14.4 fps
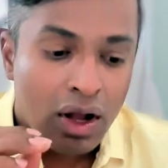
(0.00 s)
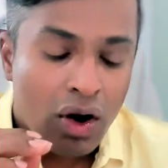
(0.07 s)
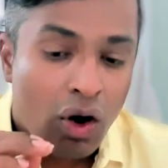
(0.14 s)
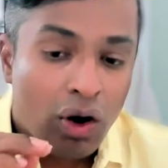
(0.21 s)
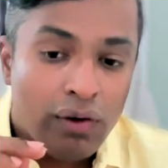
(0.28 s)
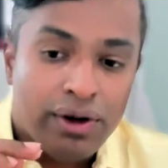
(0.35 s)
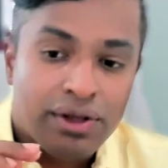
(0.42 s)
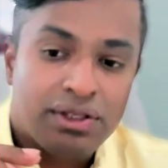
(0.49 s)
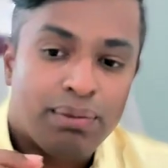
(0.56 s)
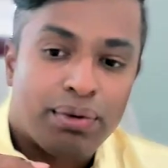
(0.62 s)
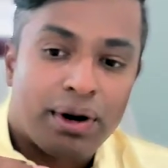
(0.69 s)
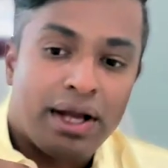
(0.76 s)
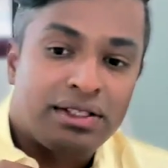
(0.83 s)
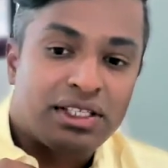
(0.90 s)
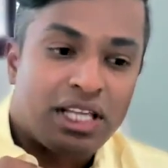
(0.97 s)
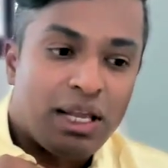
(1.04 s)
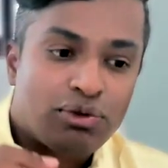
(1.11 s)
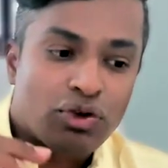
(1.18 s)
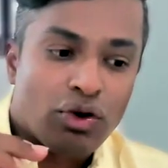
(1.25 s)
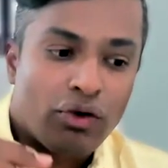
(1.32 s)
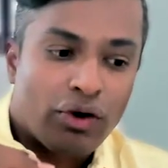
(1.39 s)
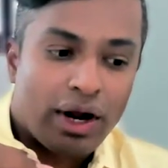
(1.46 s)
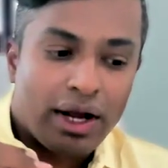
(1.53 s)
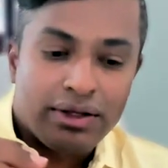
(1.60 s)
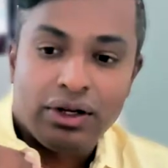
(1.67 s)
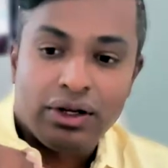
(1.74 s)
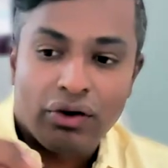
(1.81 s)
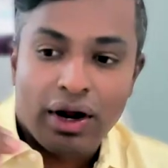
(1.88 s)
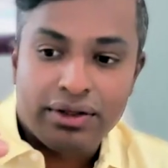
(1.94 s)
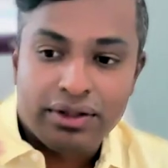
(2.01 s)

always the price keeps on rising.